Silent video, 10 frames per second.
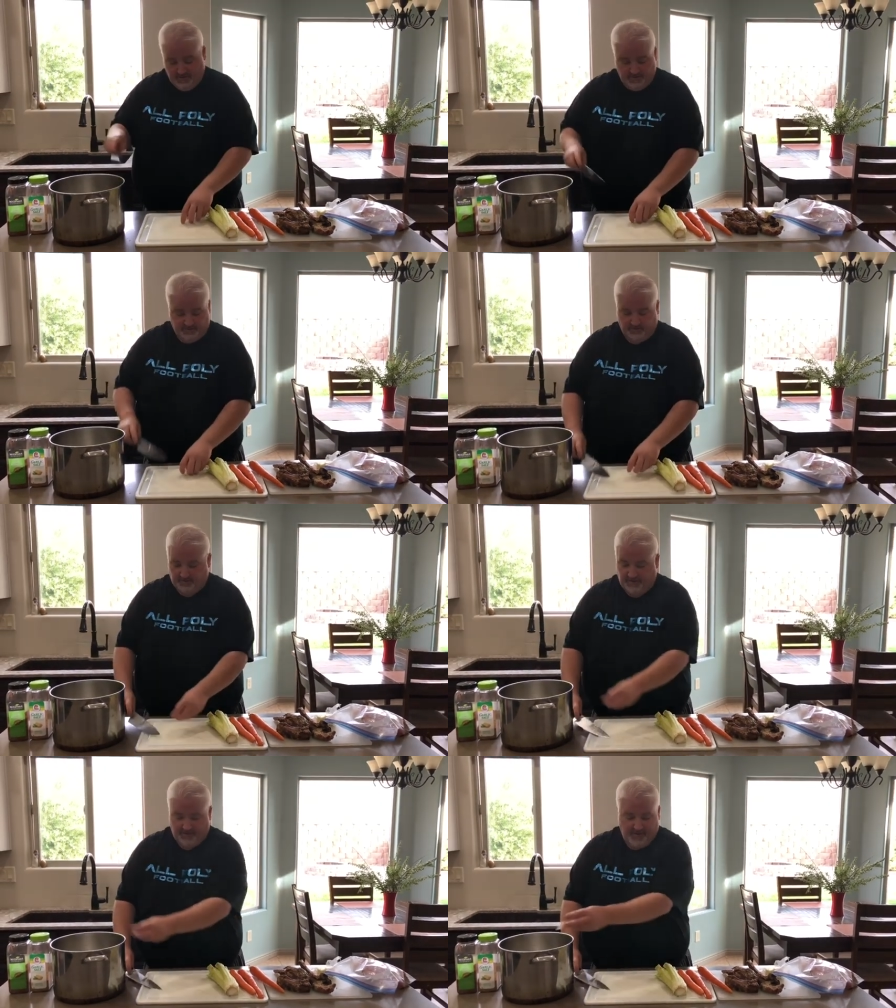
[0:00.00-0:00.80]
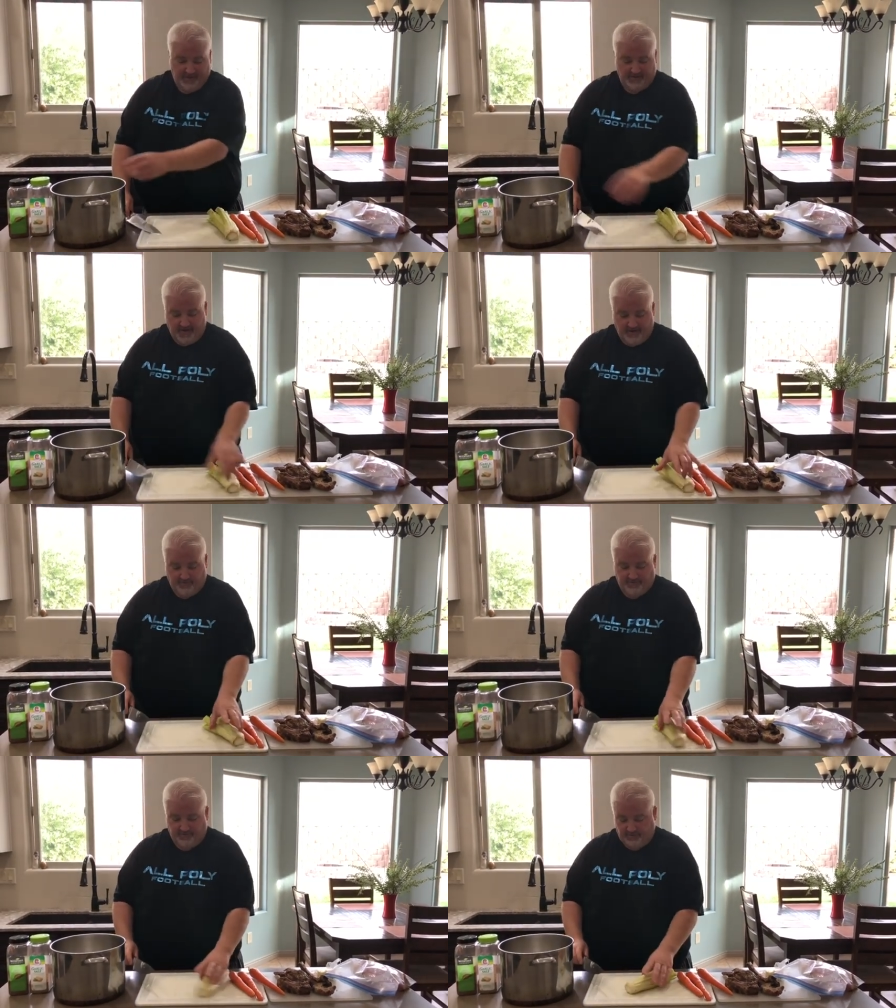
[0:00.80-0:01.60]
So we got that in there. We'll
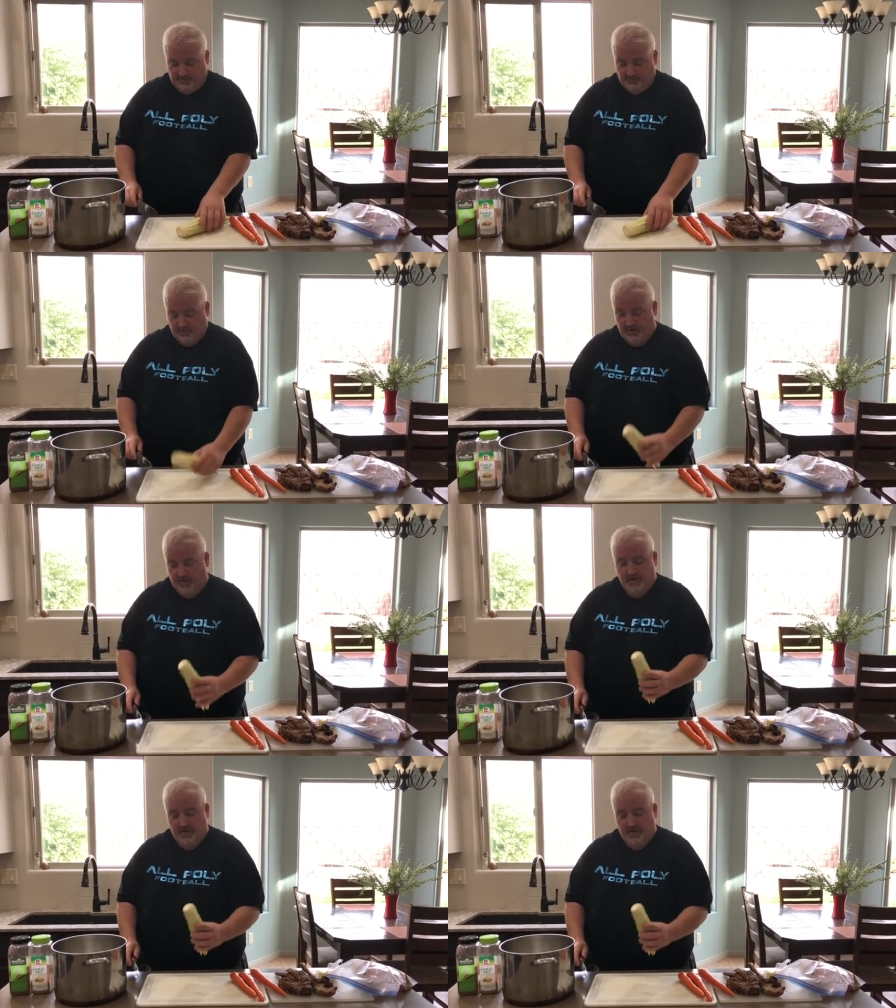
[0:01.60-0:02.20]
throw a little more.